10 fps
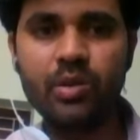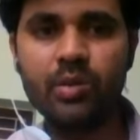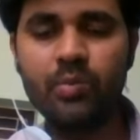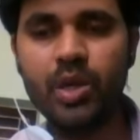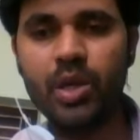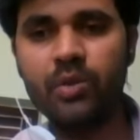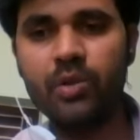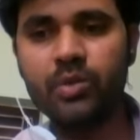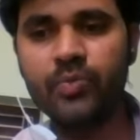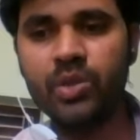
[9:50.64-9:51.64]
behavior.
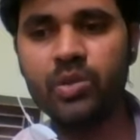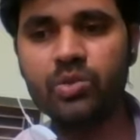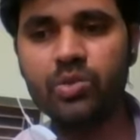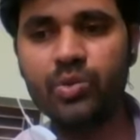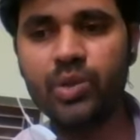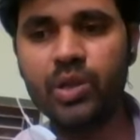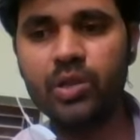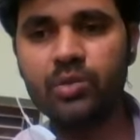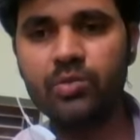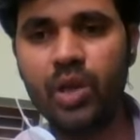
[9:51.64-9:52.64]

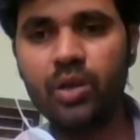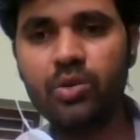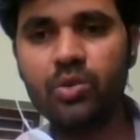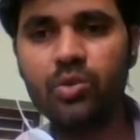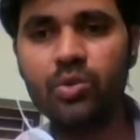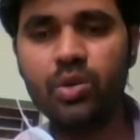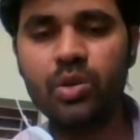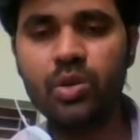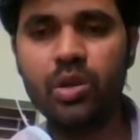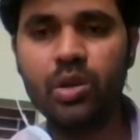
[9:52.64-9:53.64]
So thank you,
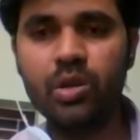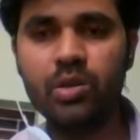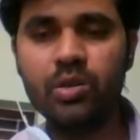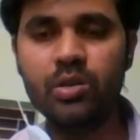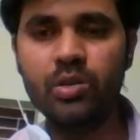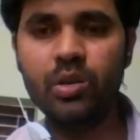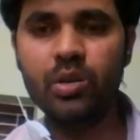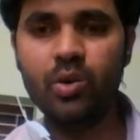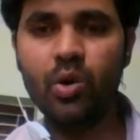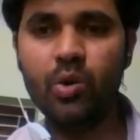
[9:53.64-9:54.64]
and I
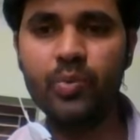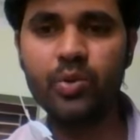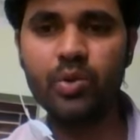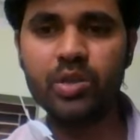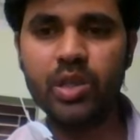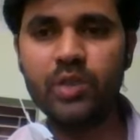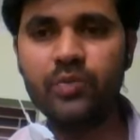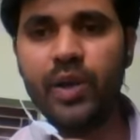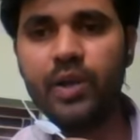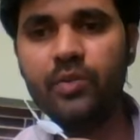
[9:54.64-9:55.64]
hope you are
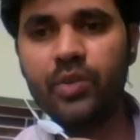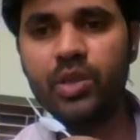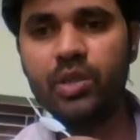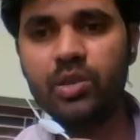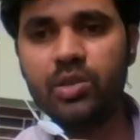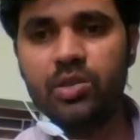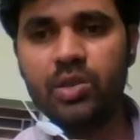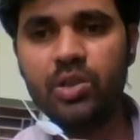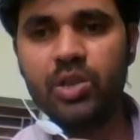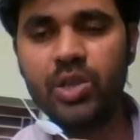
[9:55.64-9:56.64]
satisfied with this
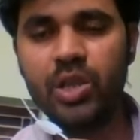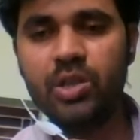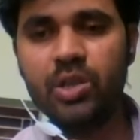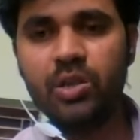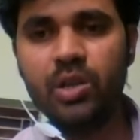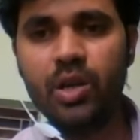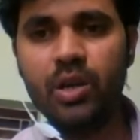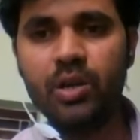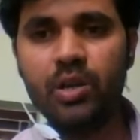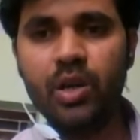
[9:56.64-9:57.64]
digital session,
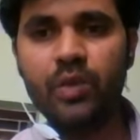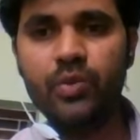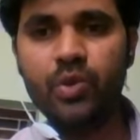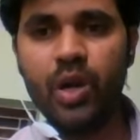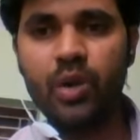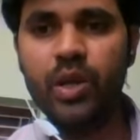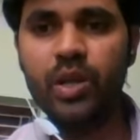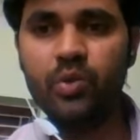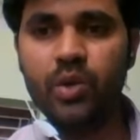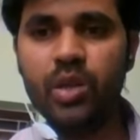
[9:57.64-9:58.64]
and if you have any
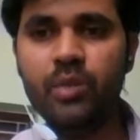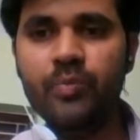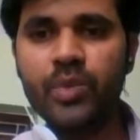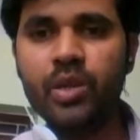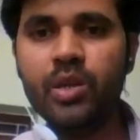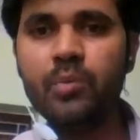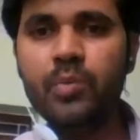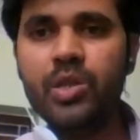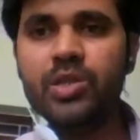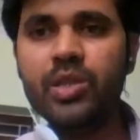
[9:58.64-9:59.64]
query,
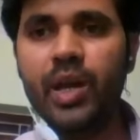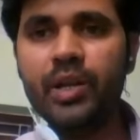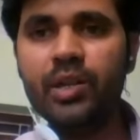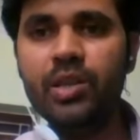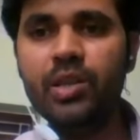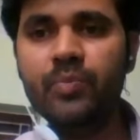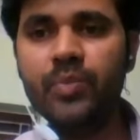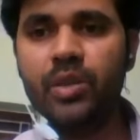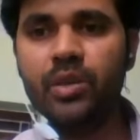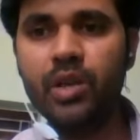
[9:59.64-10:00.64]
please write in the
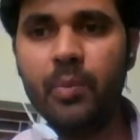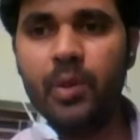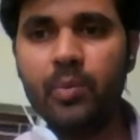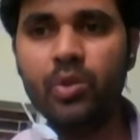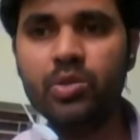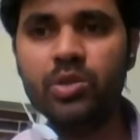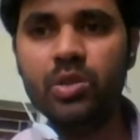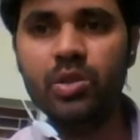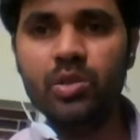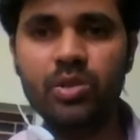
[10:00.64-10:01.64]
comment box.
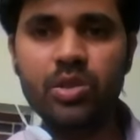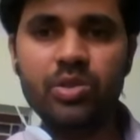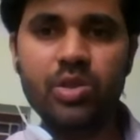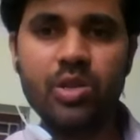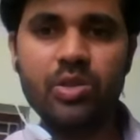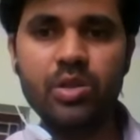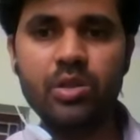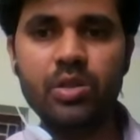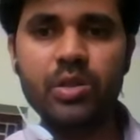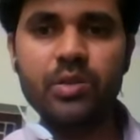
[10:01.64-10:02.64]
This
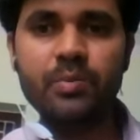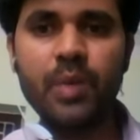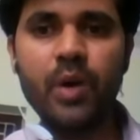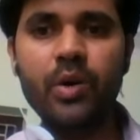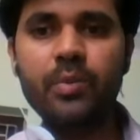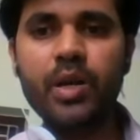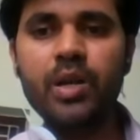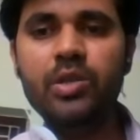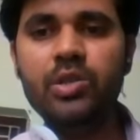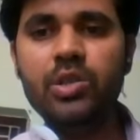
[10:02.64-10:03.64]
session is powered by
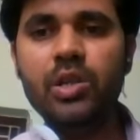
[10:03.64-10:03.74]
Digital